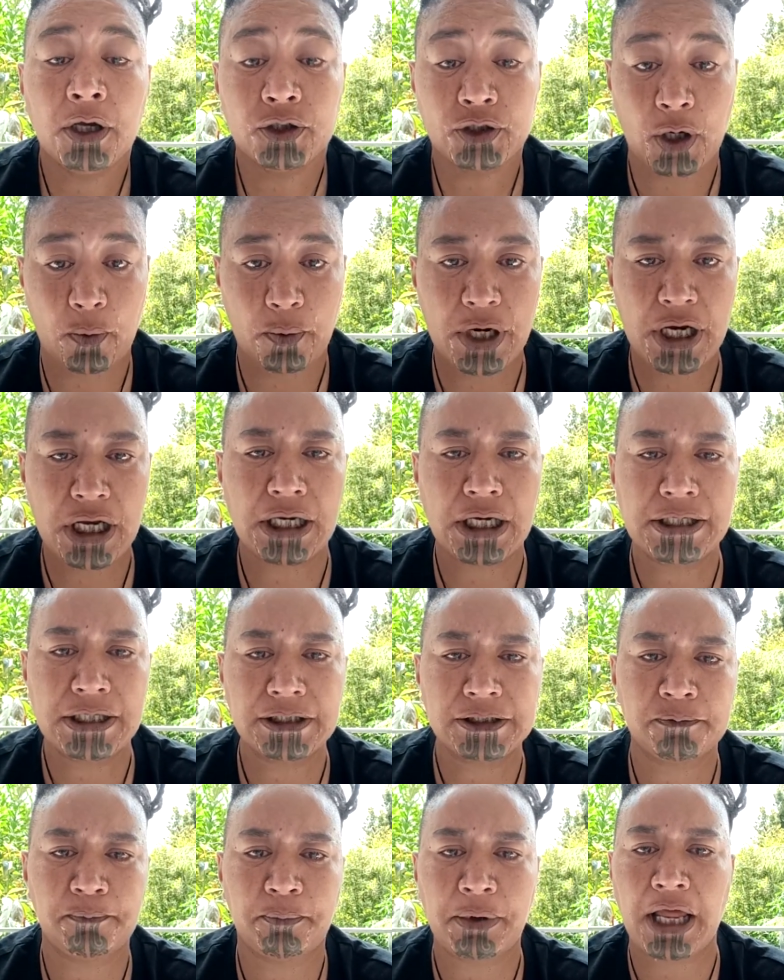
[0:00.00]
so we can
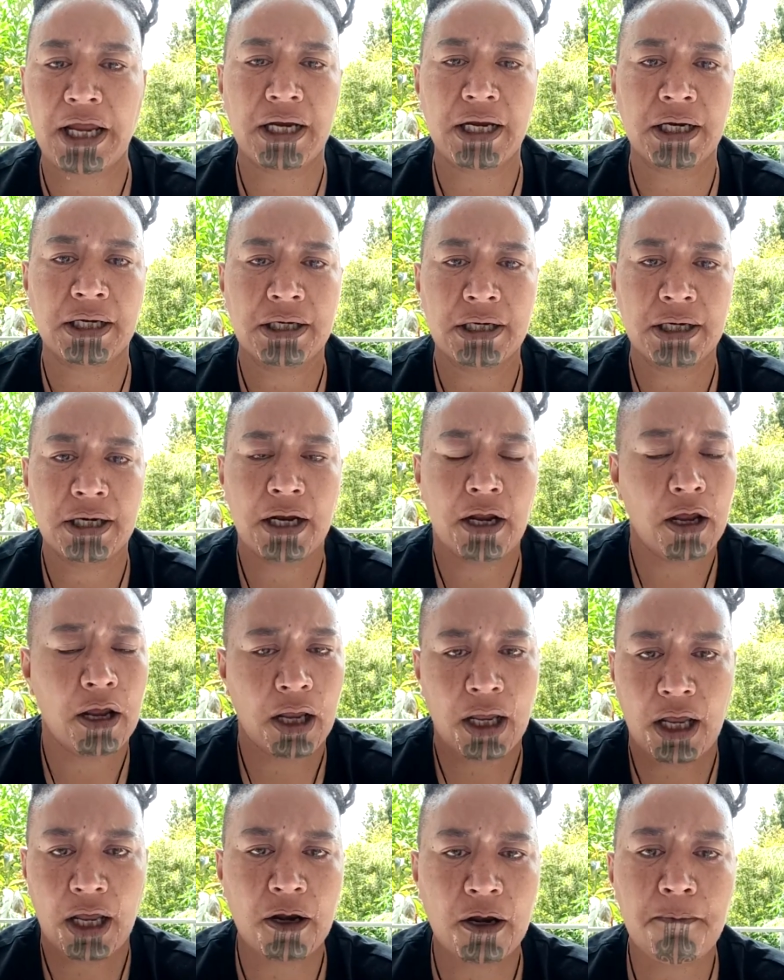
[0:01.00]
display it
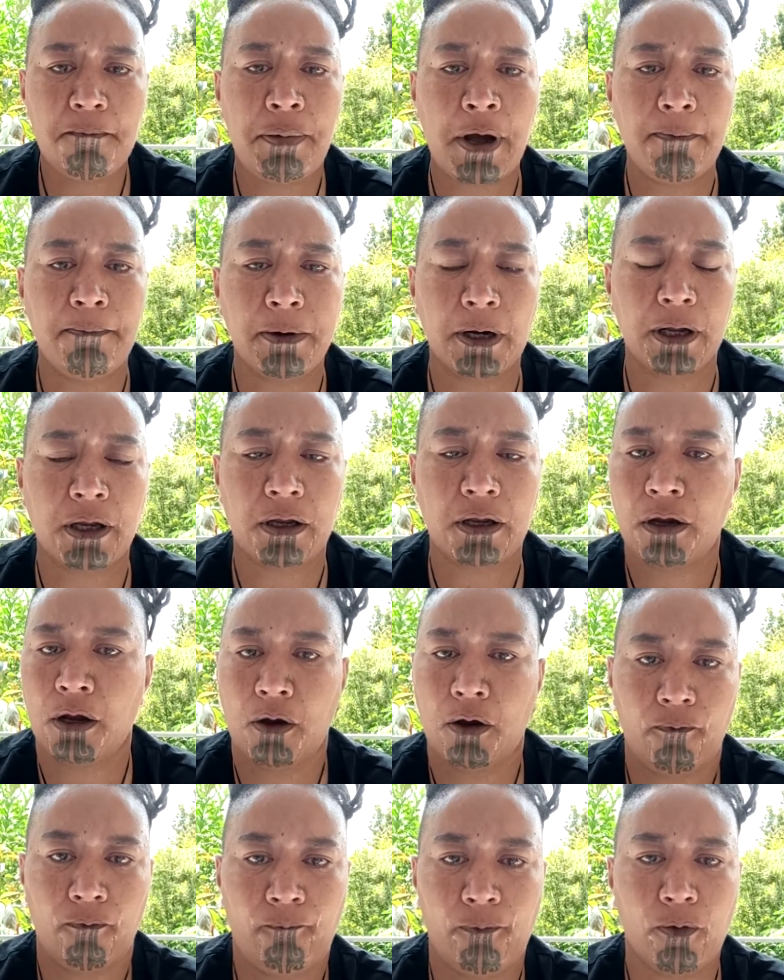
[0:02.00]
in public
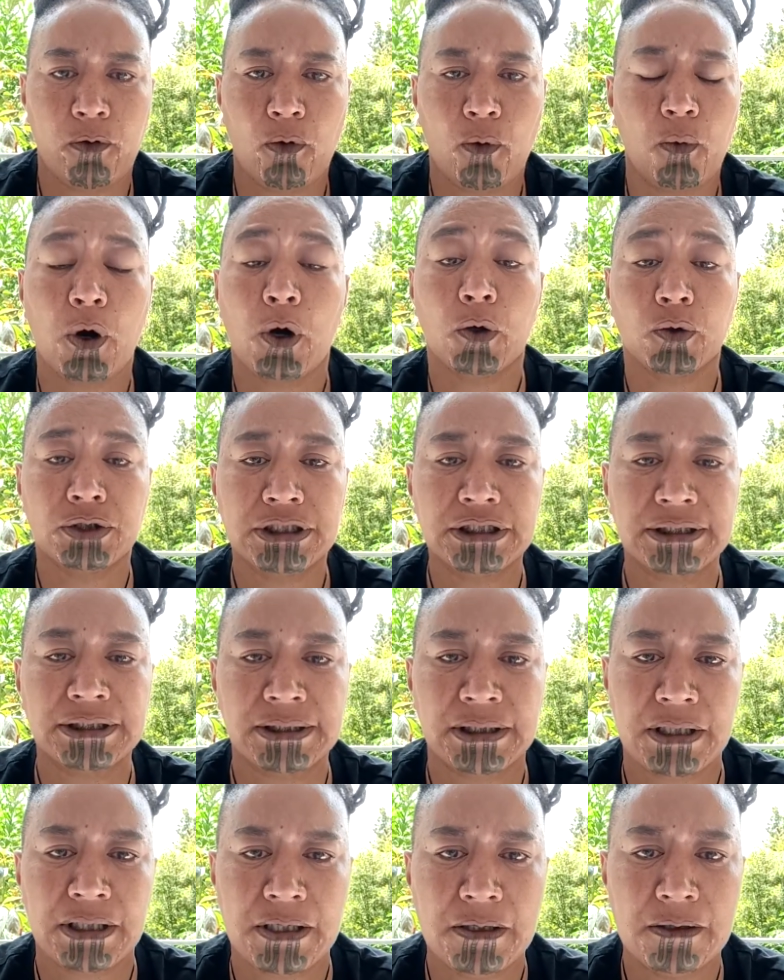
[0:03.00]
for the world to
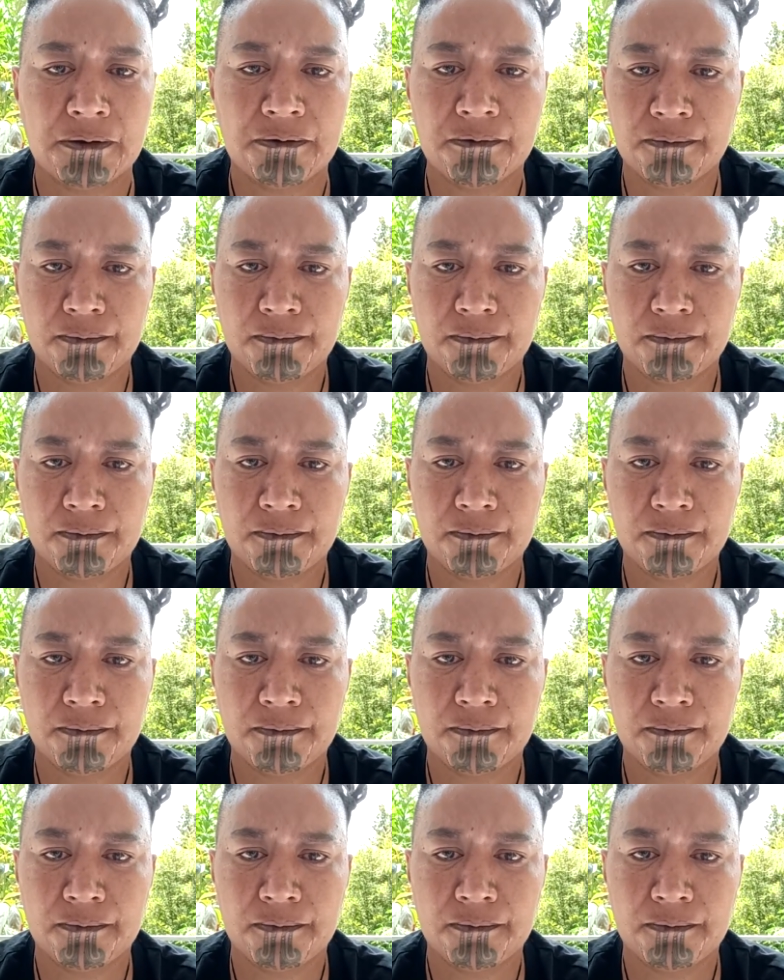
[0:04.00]
see.